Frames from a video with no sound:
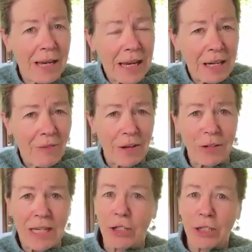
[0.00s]
any
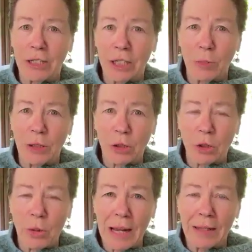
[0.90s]
foundation in
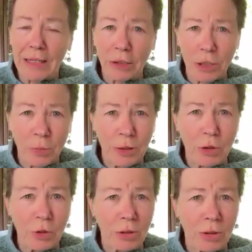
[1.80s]
spirituality or
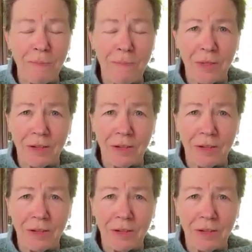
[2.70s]
spiritual